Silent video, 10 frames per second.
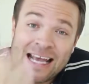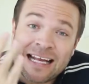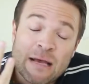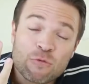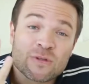
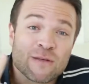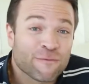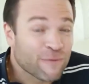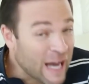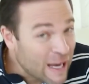It comes with a
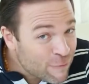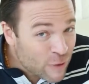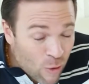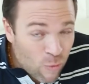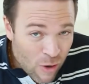five
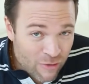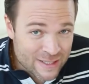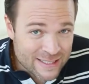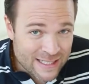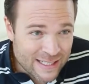year
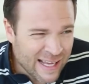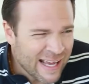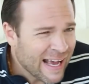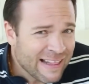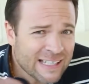warranty,
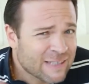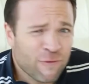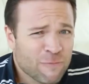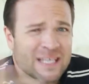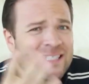and that
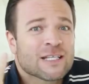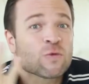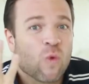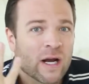for me is just